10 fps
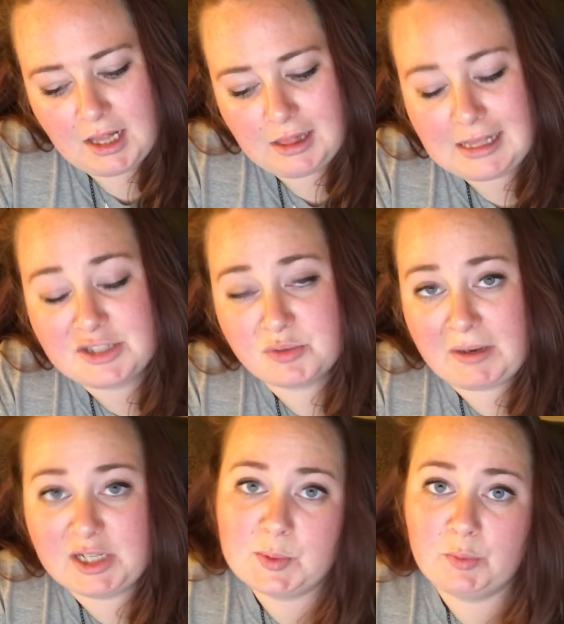
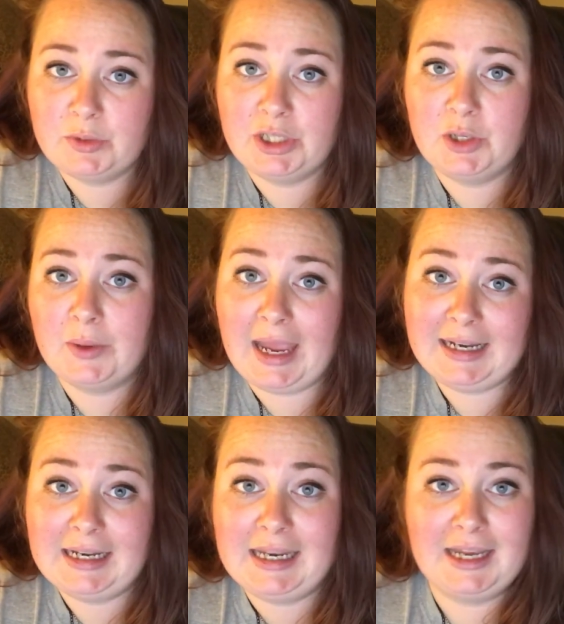classroom management really go
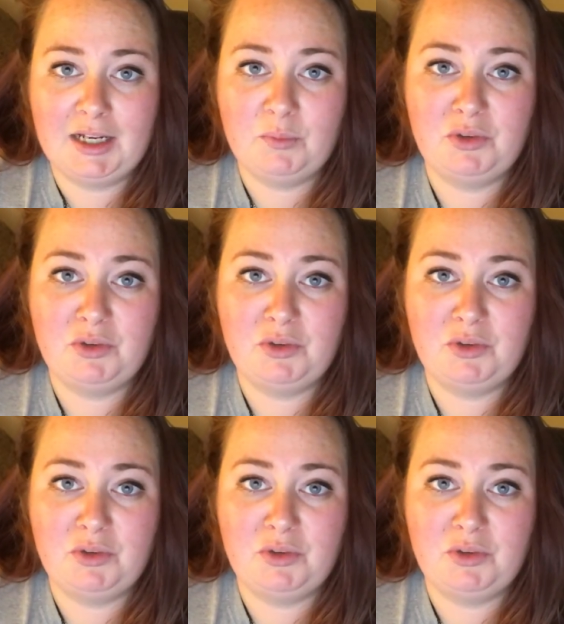hand in hand.